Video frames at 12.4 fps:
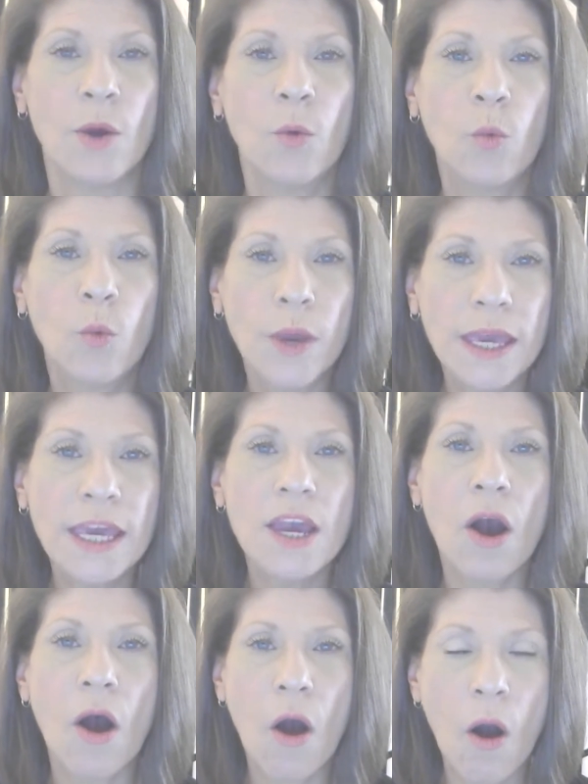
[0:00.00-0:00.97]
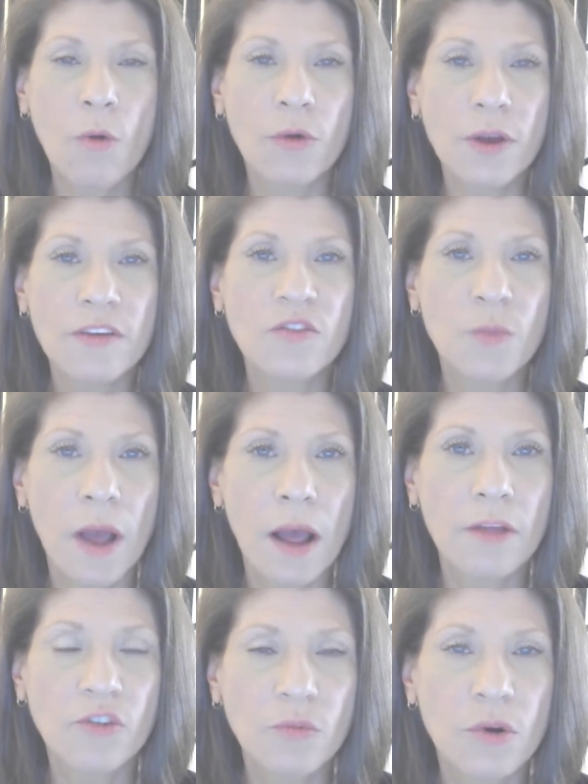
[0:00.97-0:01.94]
we are
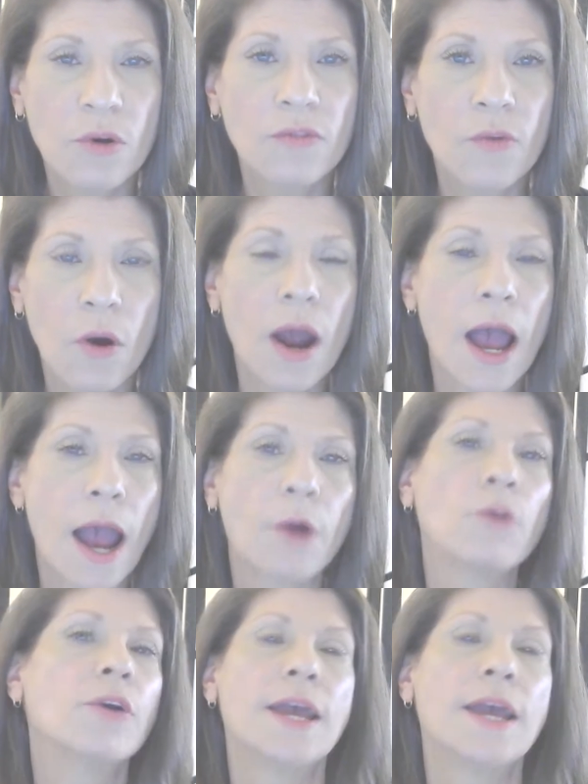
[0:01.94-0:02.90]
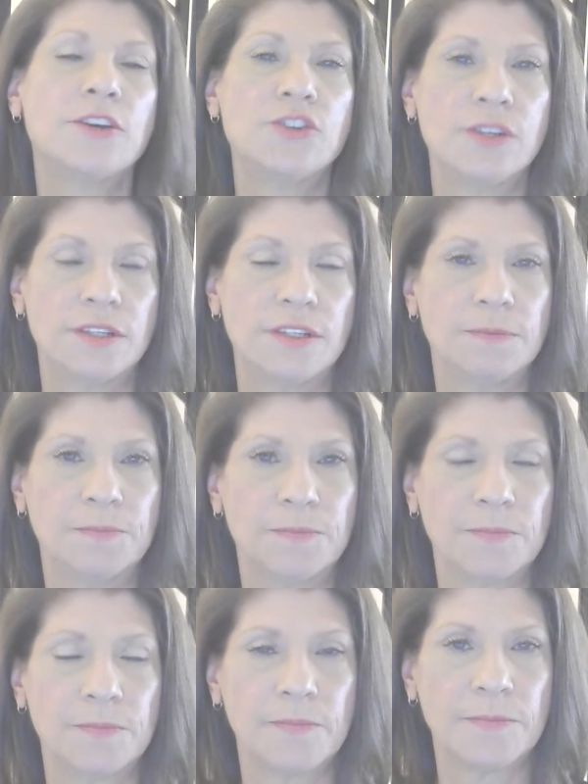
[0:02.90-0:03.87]
responsible for our creations.
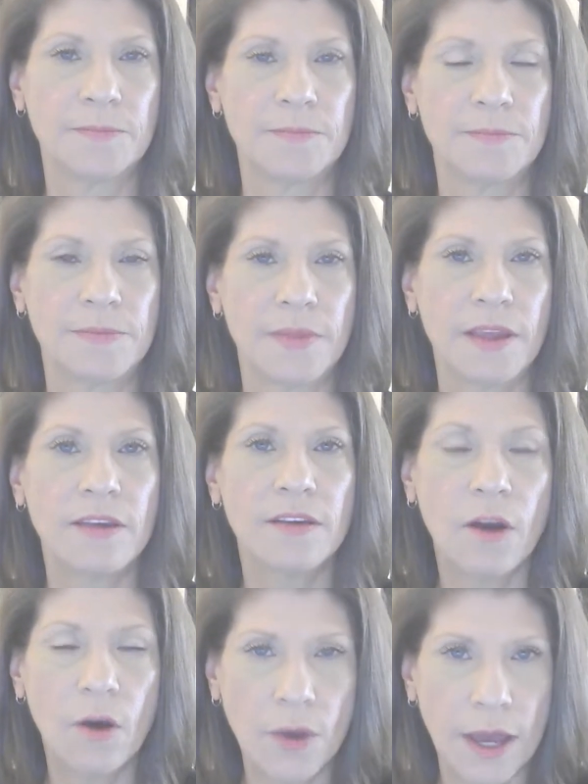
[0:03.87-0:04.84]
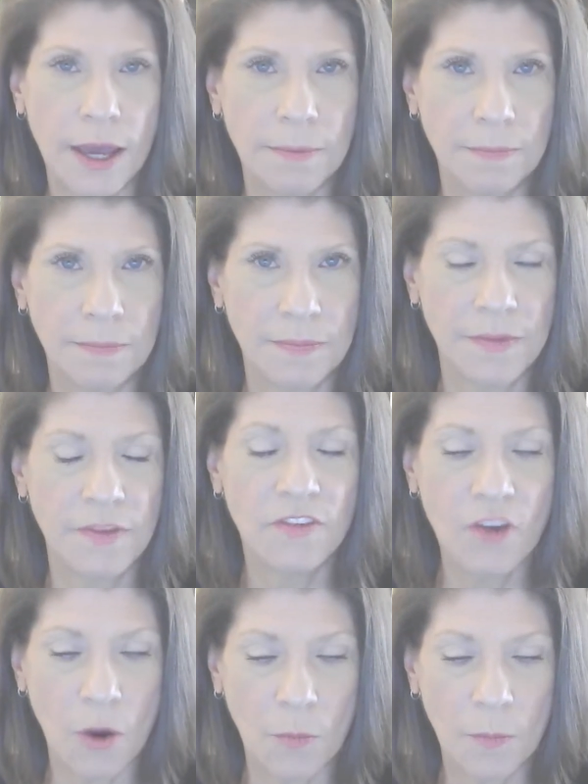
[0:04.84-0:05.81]
Okay,
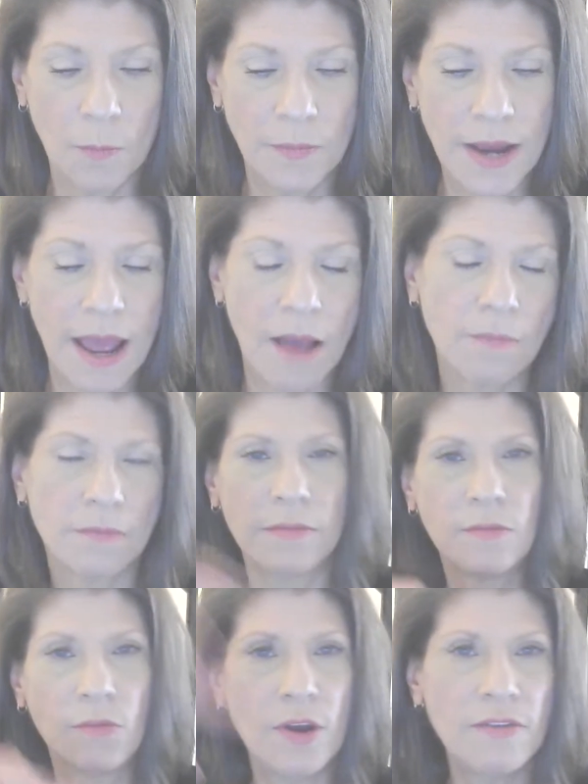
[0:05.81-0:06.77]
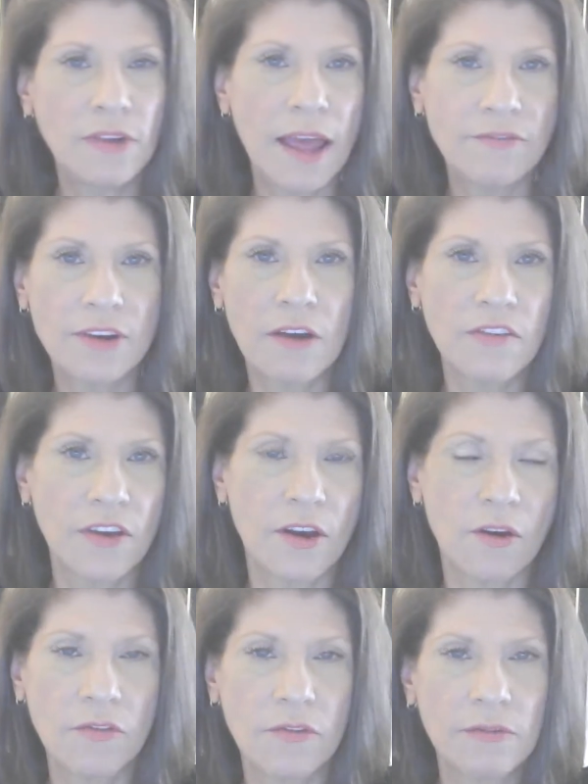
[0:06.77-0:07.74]
so now we've left
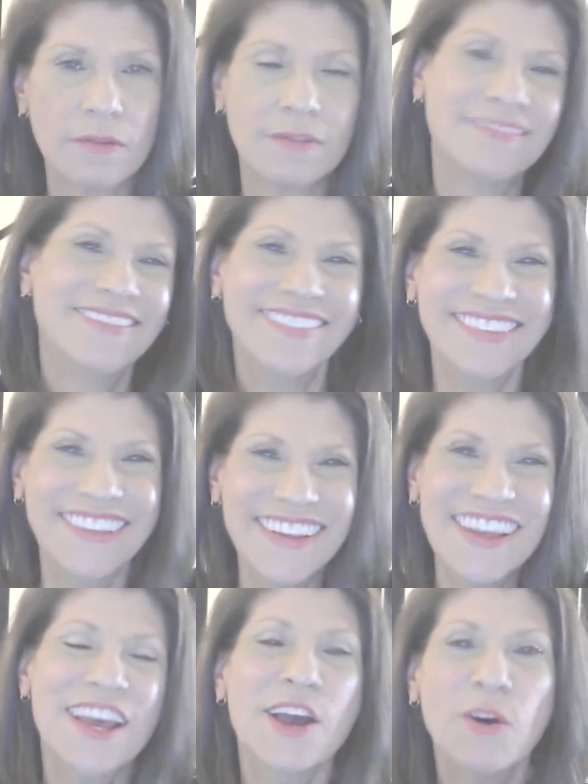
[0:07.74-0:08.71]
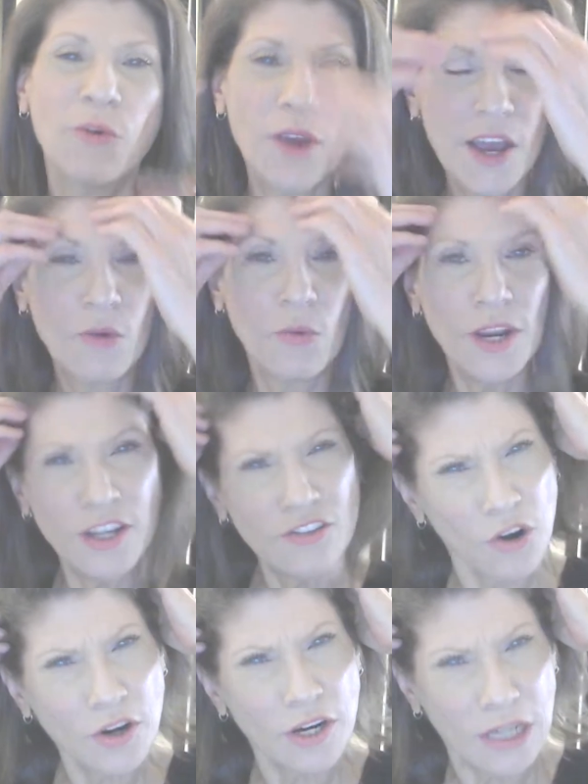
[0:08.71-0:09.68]
ourselves. We
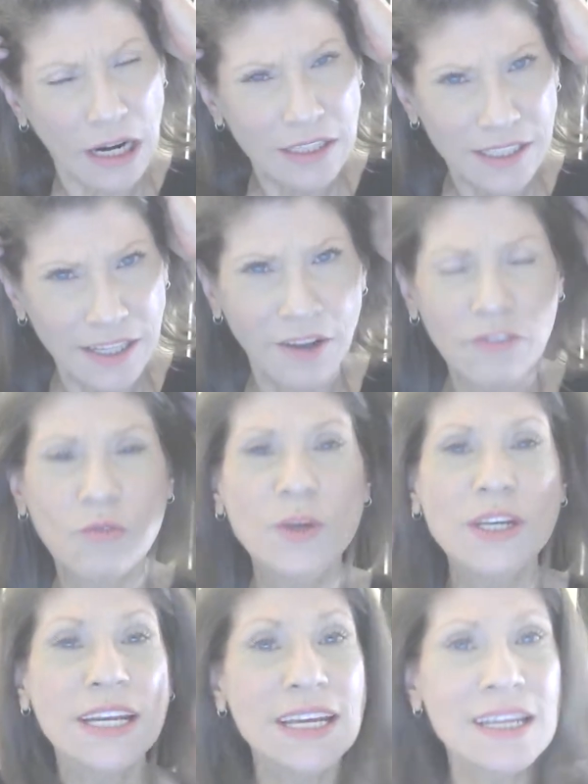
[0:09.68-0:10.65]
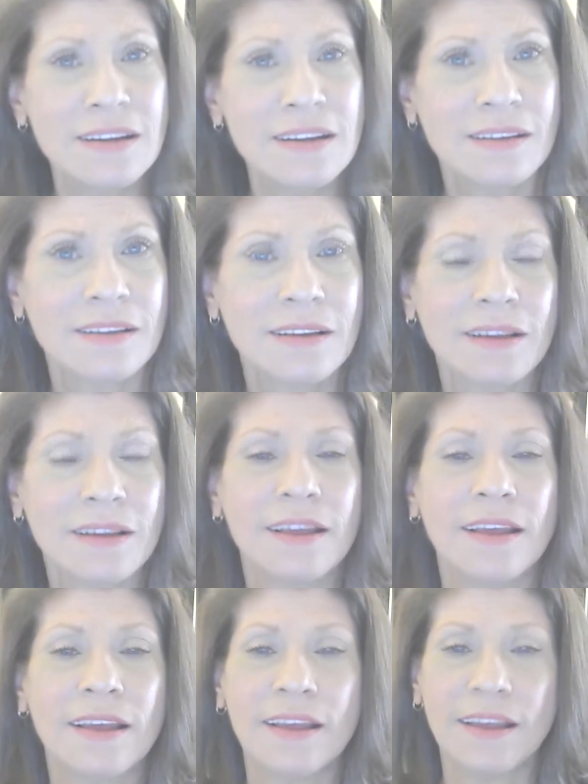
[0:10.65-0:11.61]
deserted ourselves. We did.
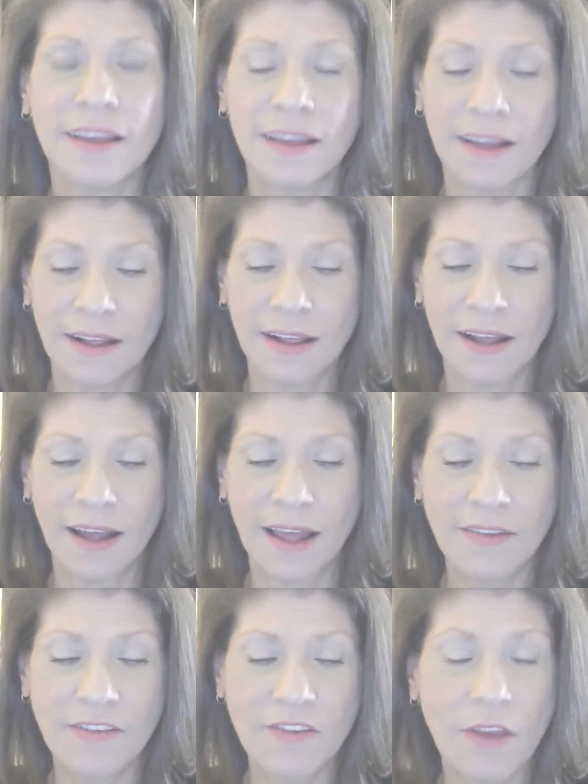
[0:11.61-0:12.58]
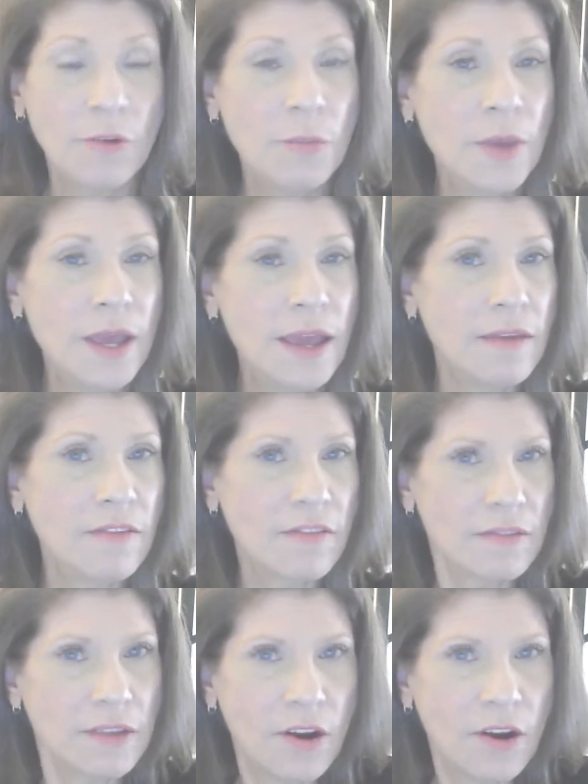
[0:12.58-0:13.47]
And these other beings,